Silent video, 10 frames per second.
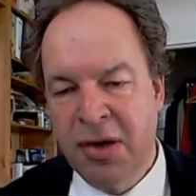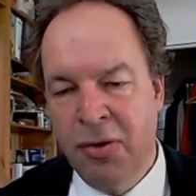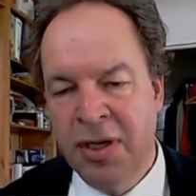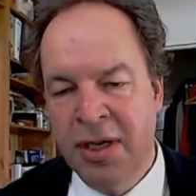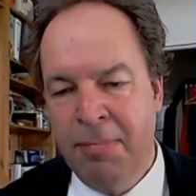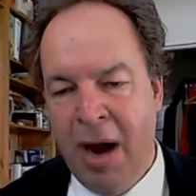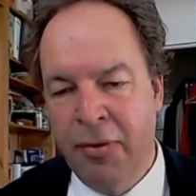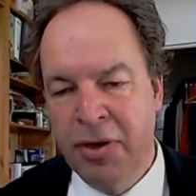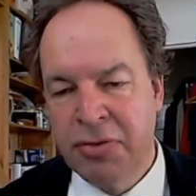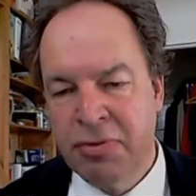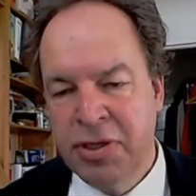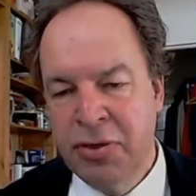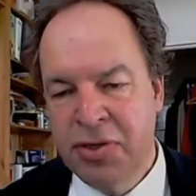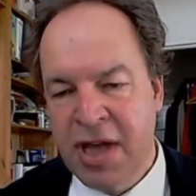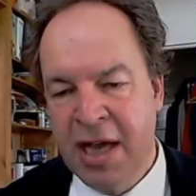okay, power is
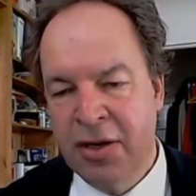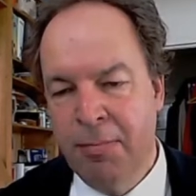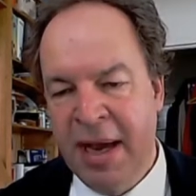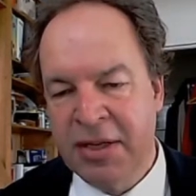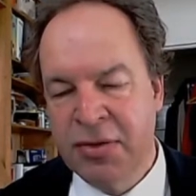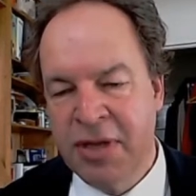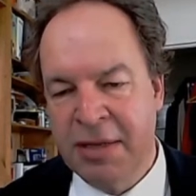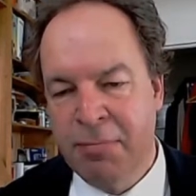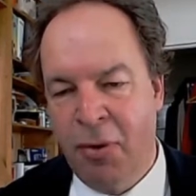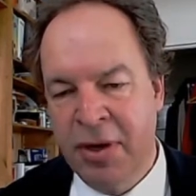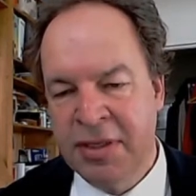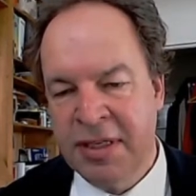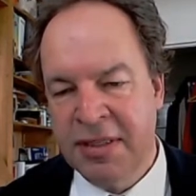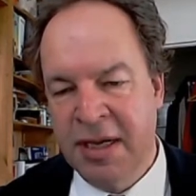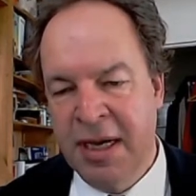reduced, I go back to that point. And,